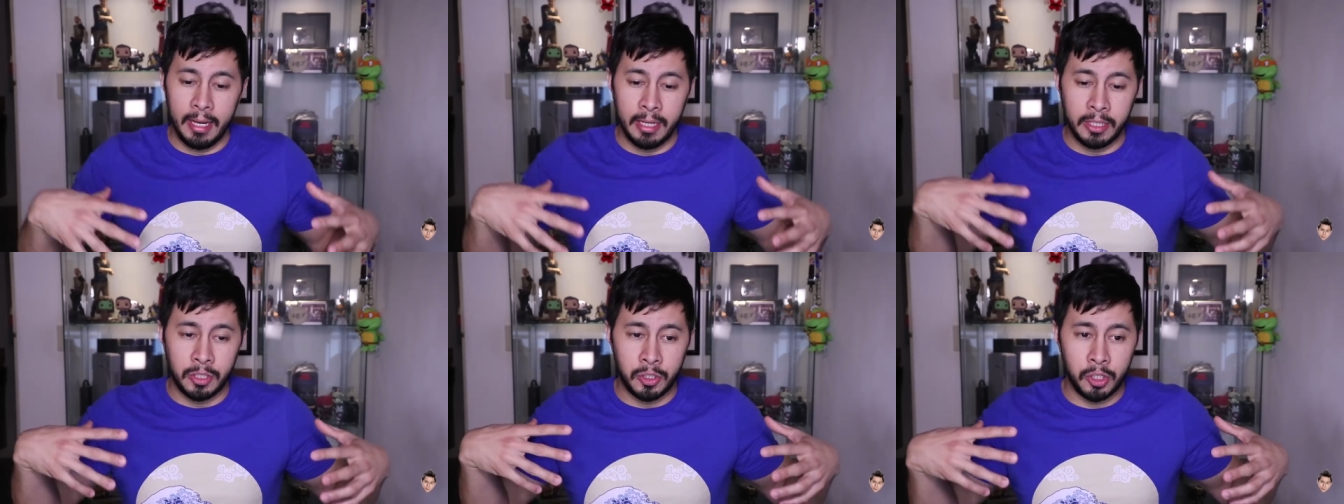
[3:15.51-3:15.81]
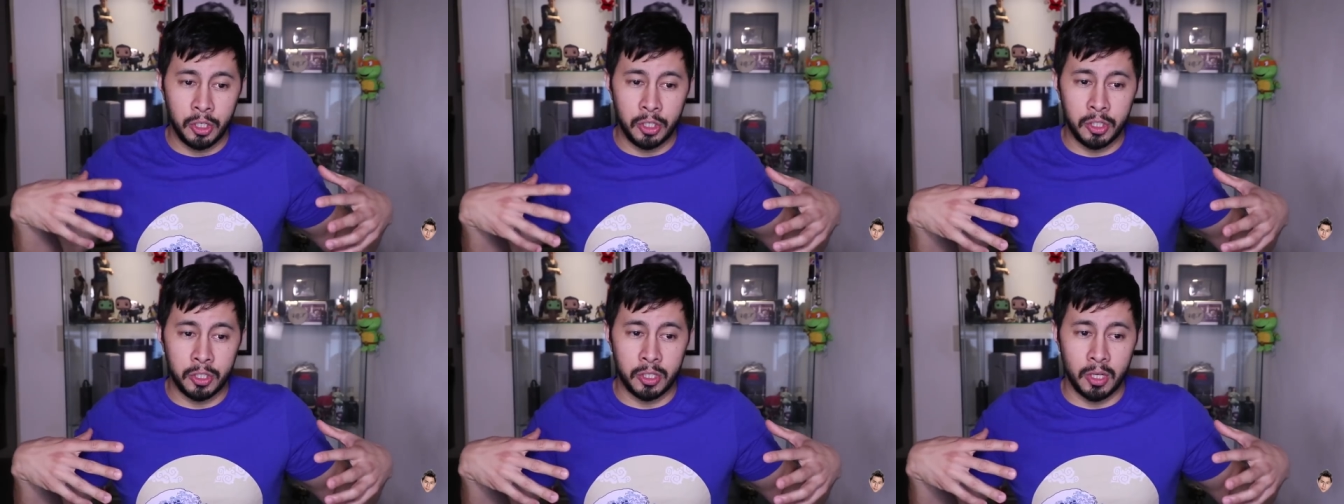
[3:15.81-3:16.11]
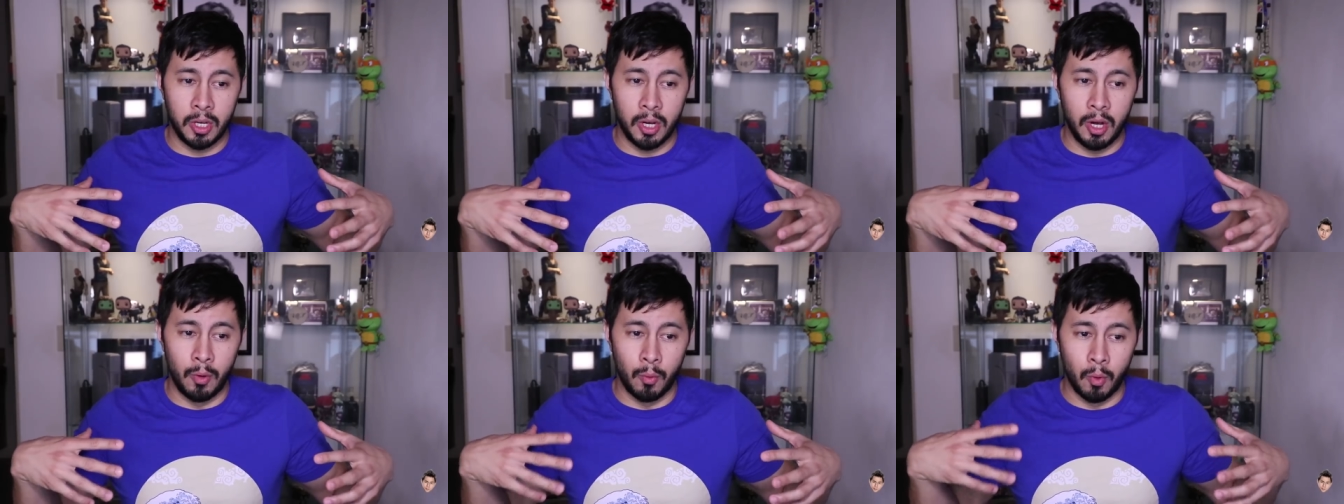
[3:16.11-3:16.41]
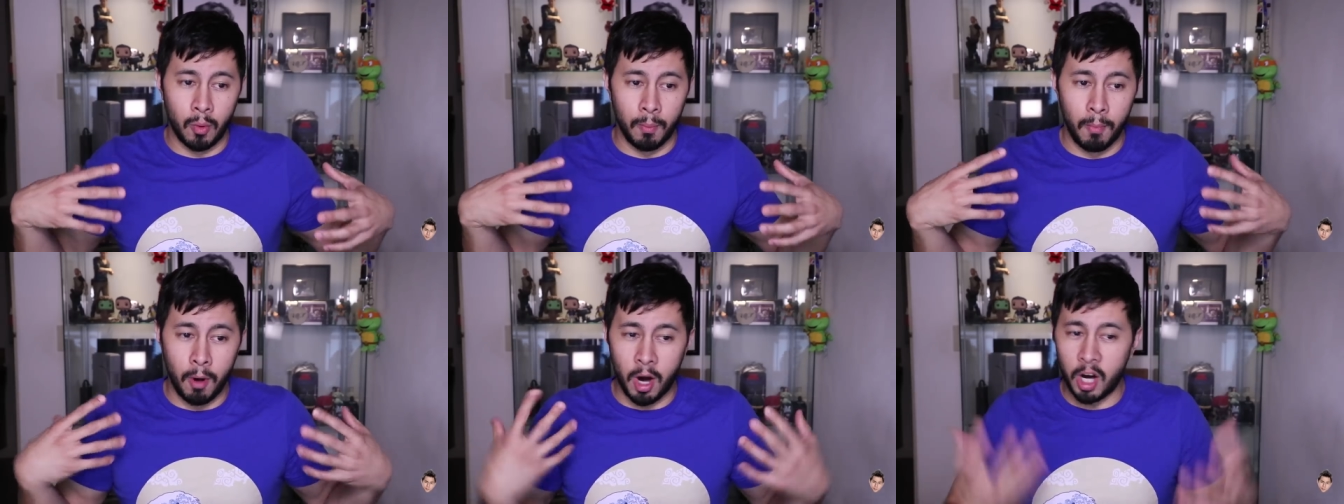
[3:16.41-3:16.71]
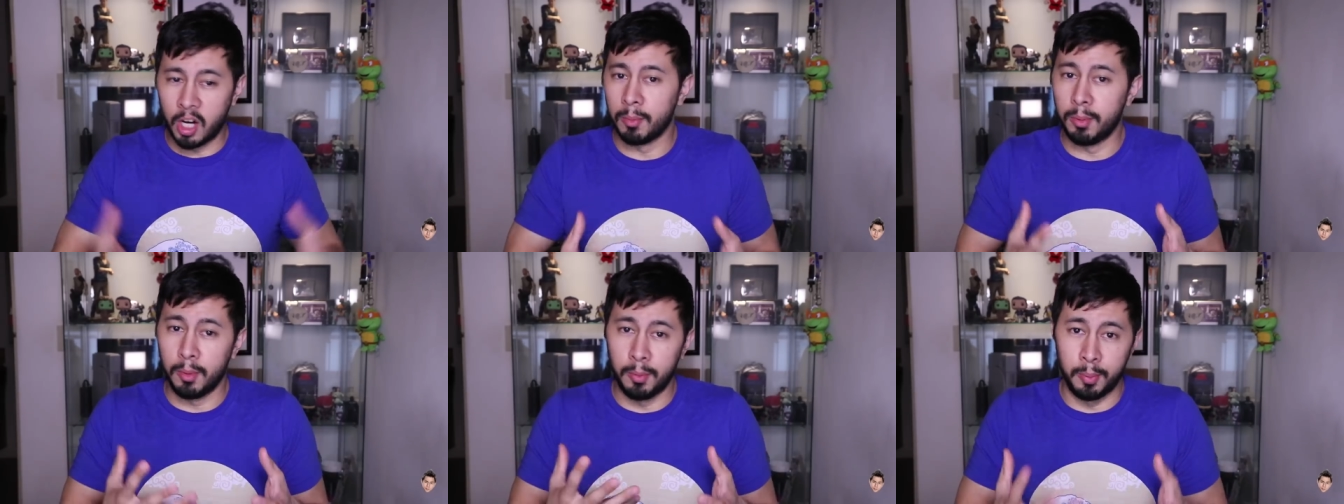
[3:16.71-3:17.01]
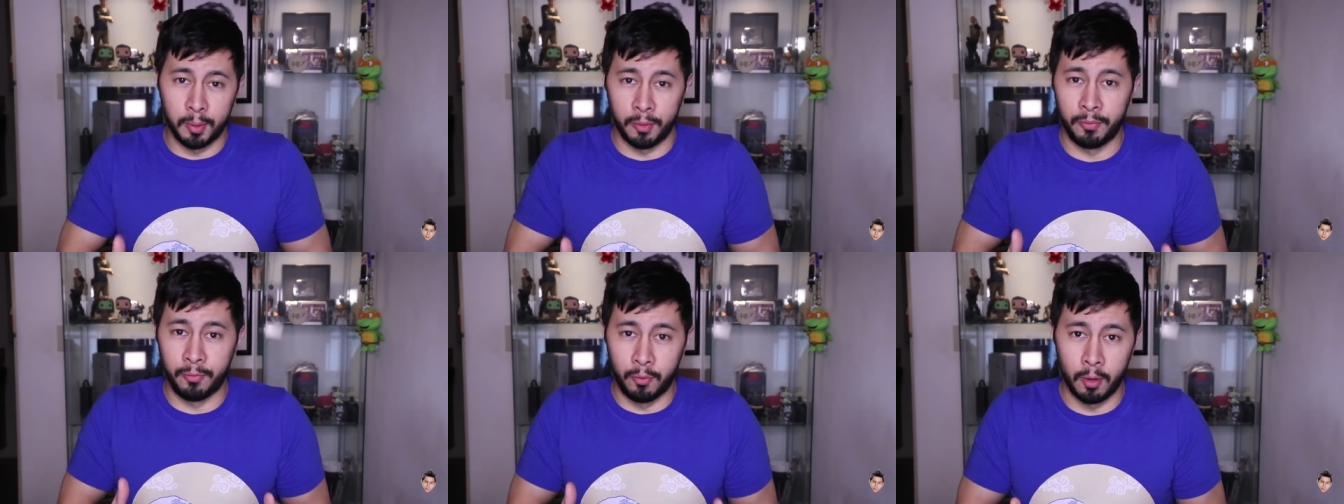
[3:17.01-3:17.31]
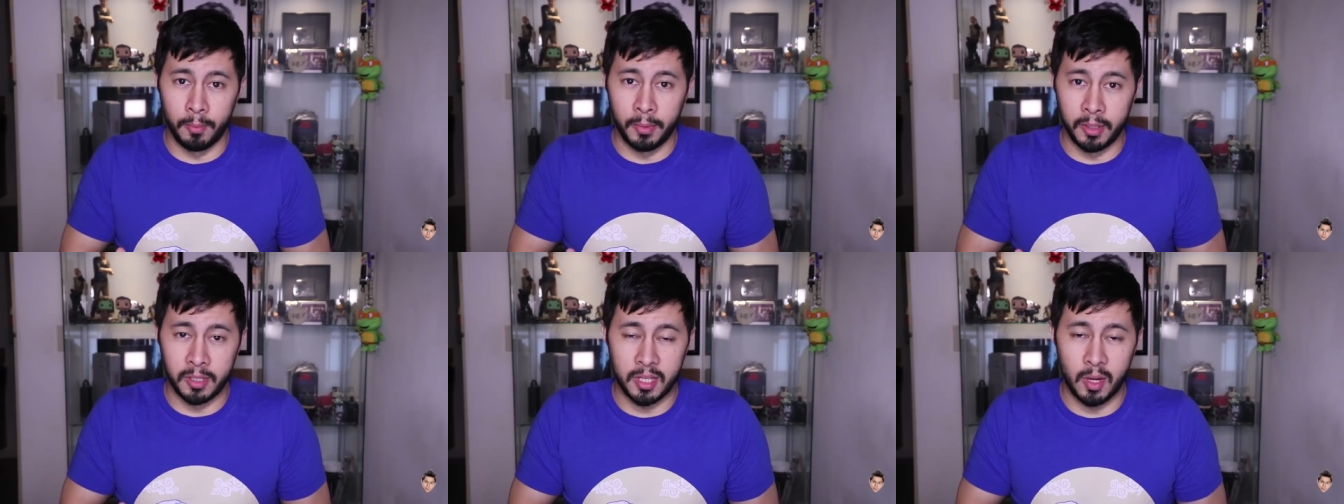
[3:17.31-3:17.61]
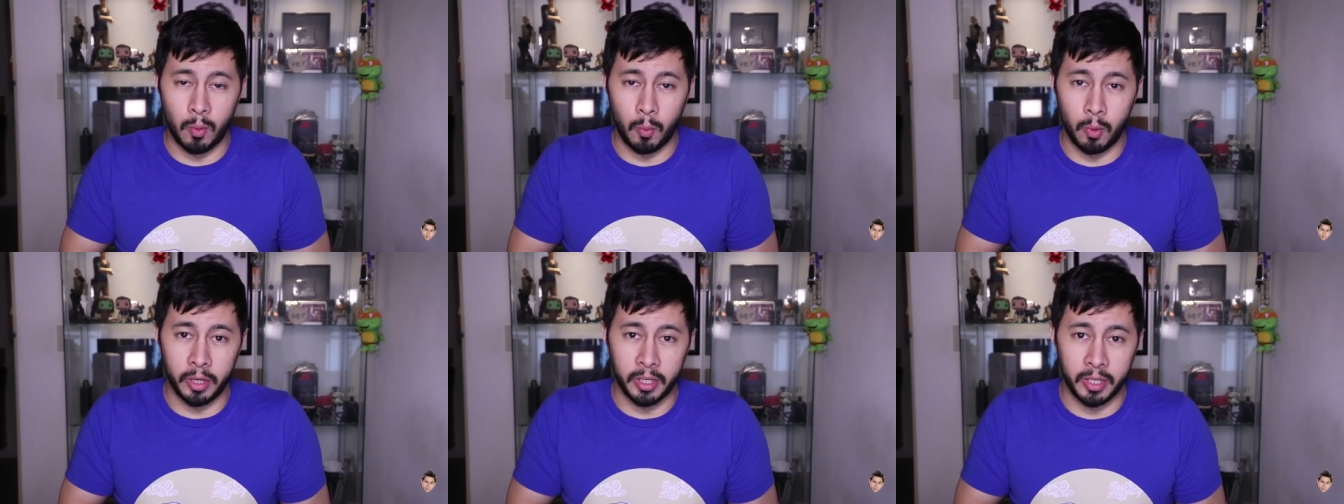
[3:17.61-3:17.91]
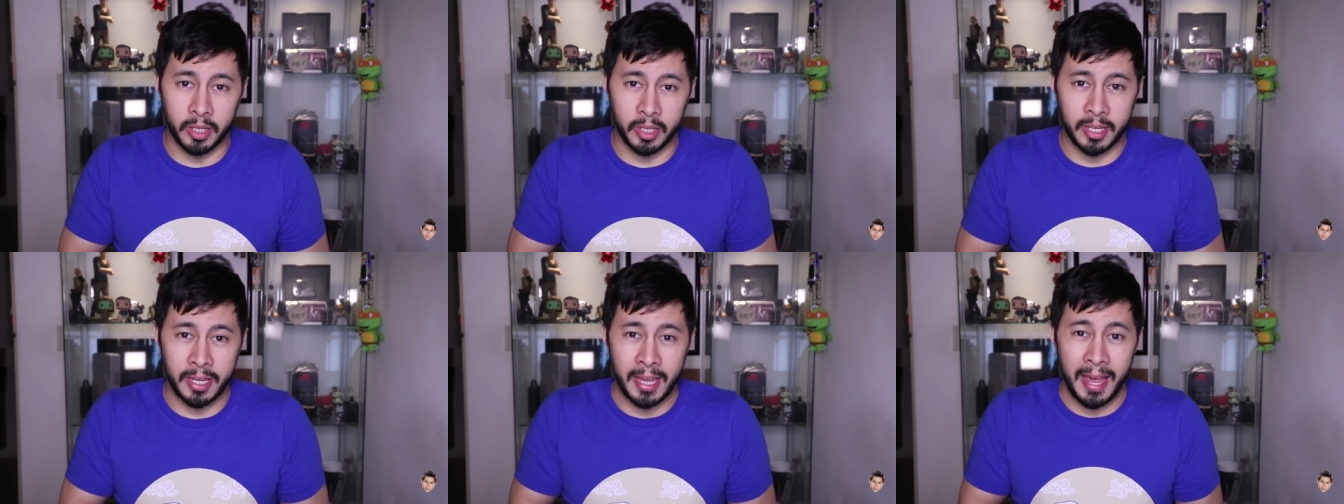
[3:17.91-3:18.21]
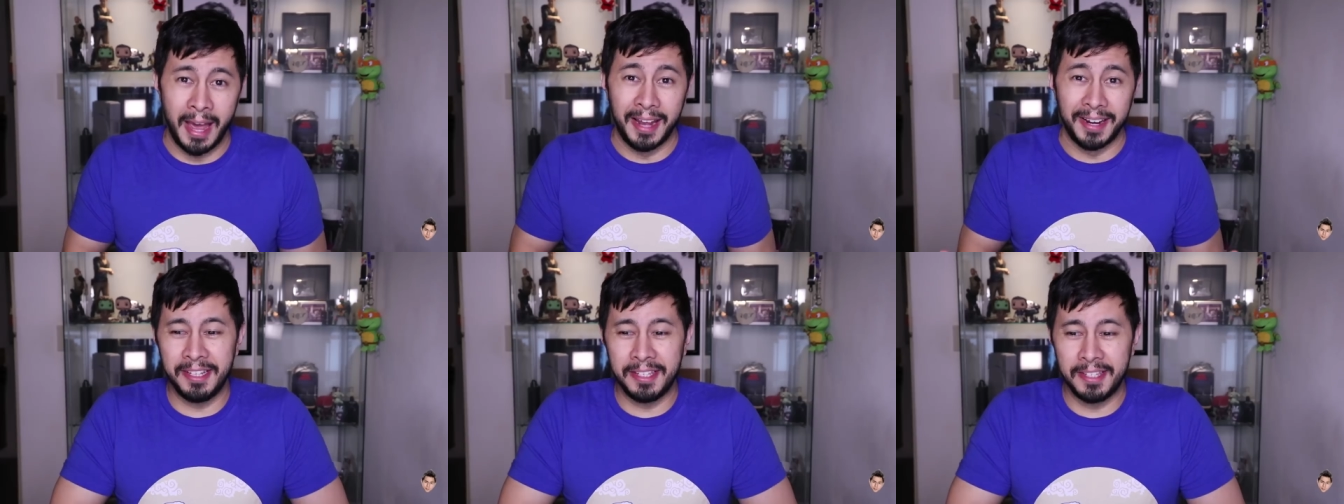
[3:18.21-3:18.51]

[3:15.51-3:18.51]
it's just a remarkable performance that we're gonna get.